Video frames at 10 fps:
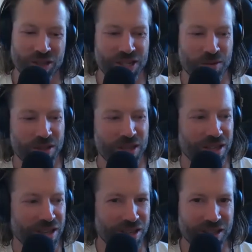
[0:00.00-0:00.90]
some of
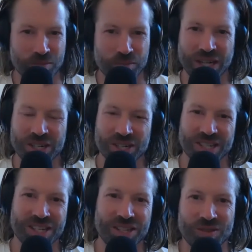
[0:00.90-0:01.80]
the the pictures
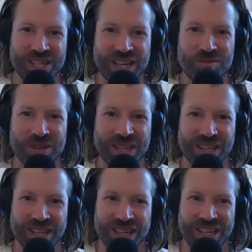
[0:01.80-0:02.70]
that you sent me